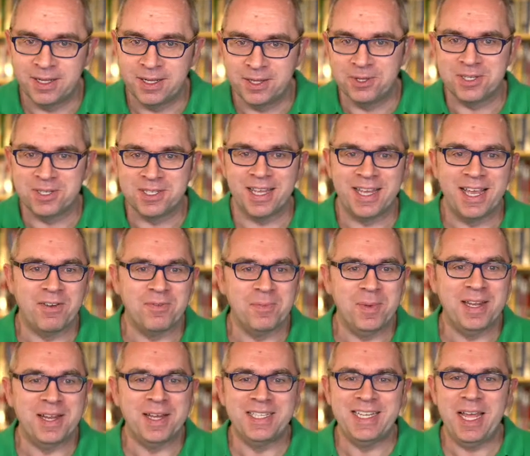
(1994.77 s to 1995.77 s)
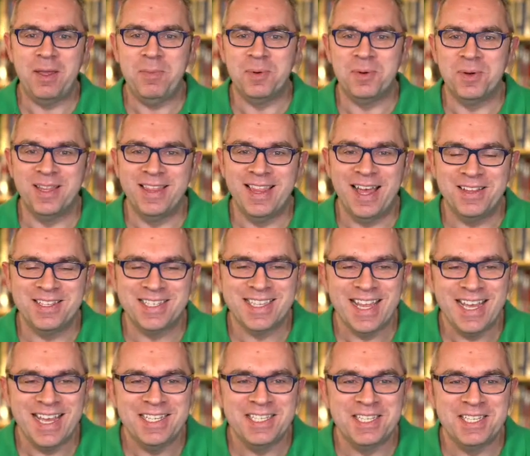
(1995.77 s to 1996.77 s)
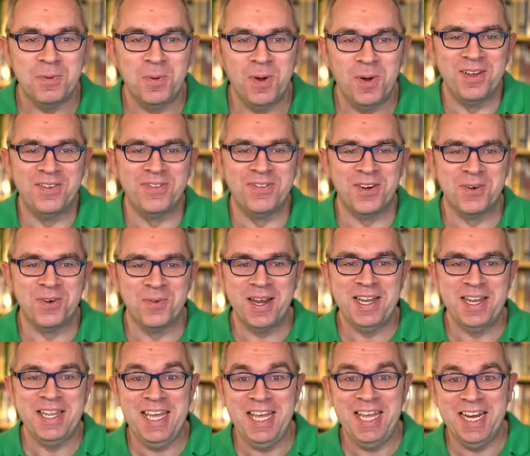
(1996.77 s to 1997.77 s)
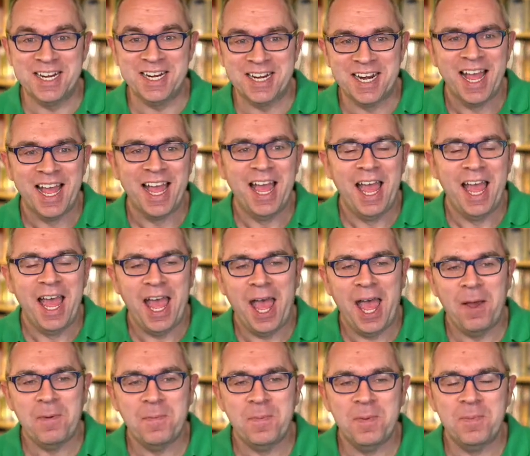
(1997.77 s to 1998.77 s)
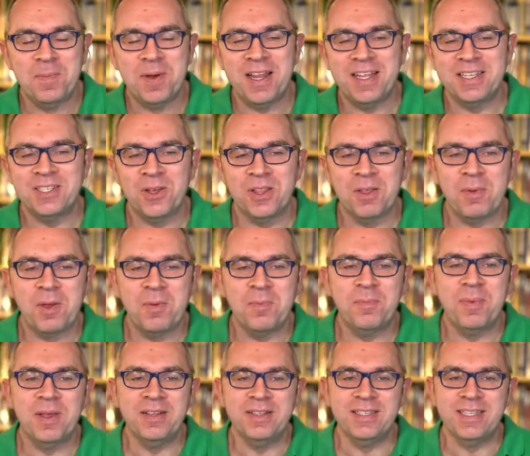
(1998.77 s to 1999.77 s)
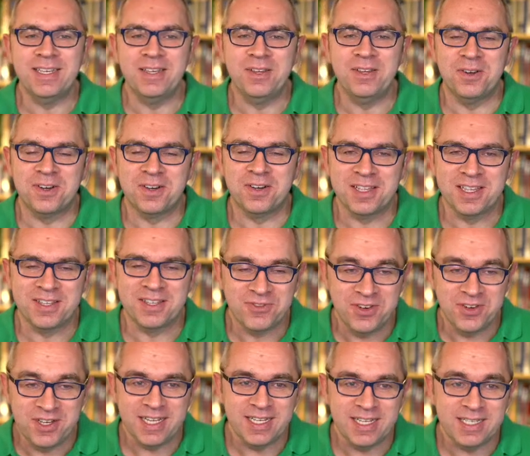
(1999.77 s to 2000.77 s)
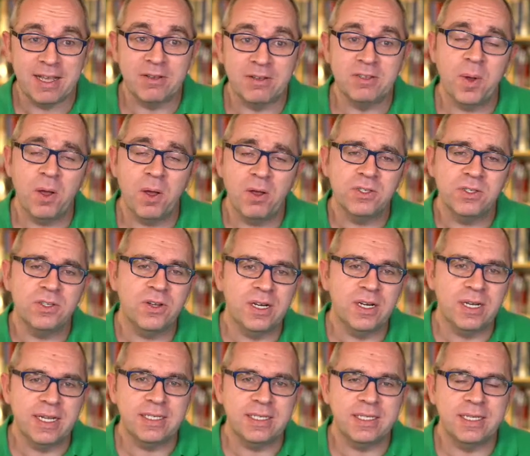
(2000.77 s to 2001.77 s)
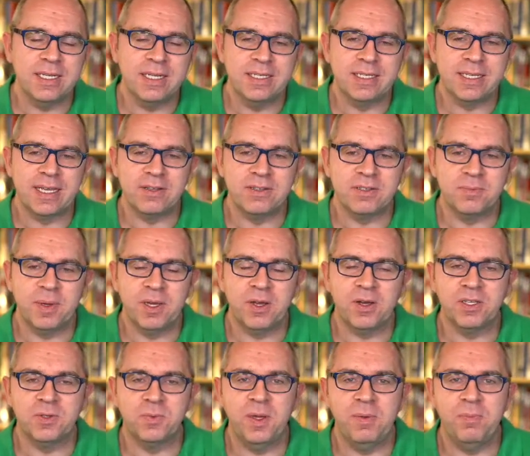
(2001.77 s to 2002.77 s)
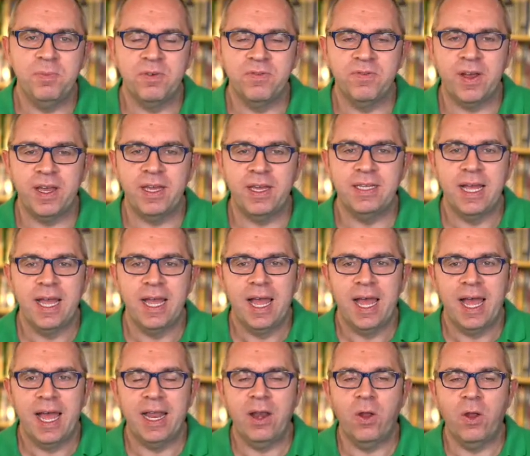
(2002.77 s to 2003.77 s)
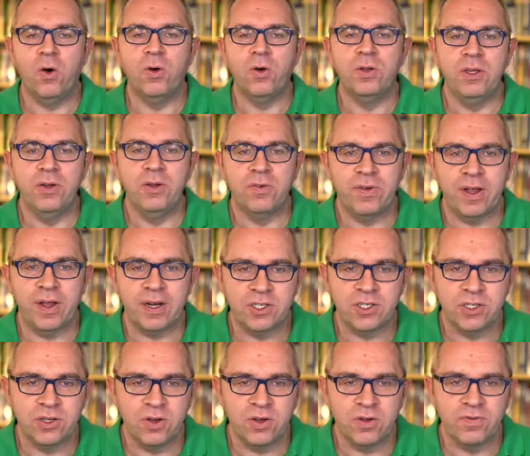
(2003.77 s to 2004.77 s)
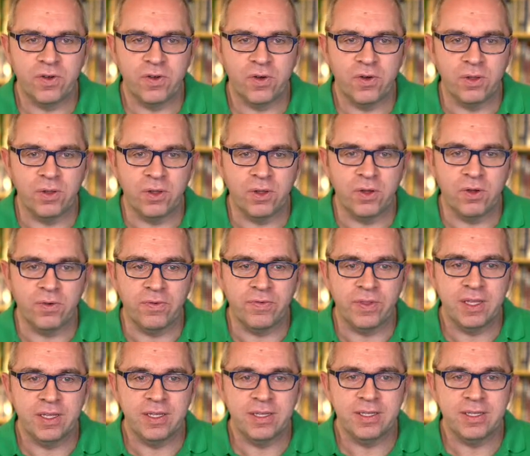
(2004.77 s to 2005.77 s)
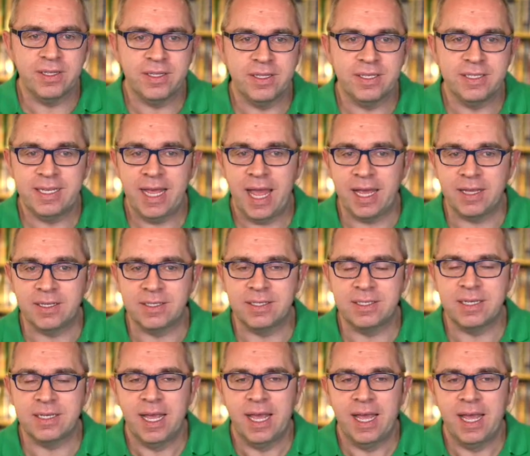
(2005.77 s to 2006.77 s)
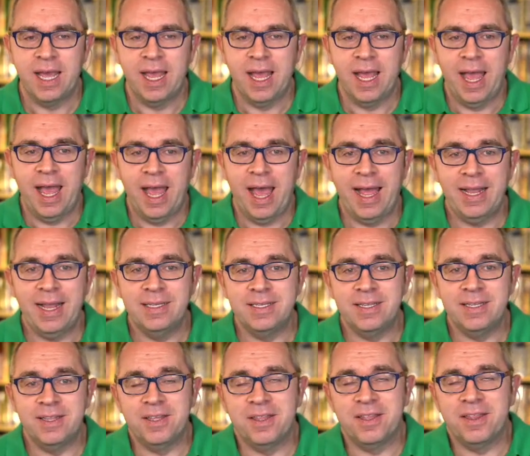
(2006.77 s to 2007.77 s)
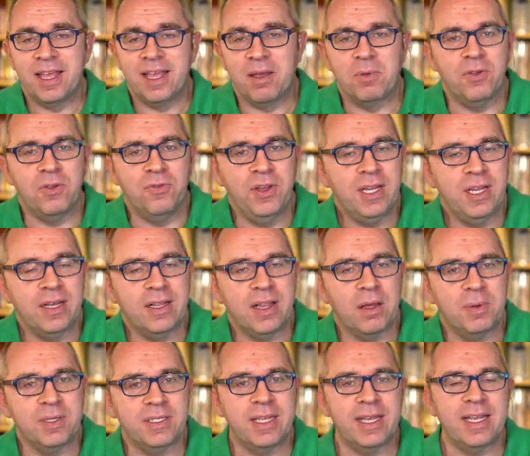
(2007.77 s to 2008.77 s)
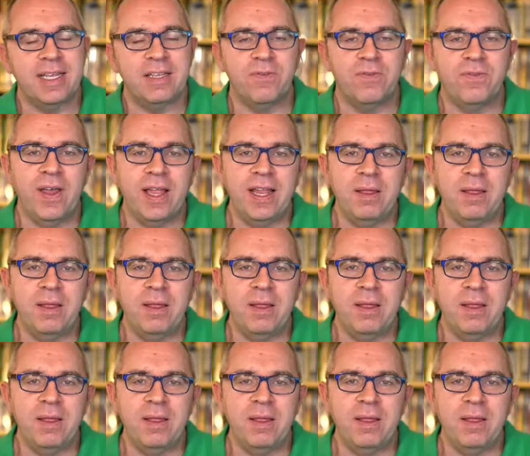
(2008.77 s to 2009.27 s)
looks like I've made a typo in that slide for 1 year. But it's all about building your reading skills, but also your listening skills, because we provide an audio version of all of the texts. And the thing about the Reading Club is that it's very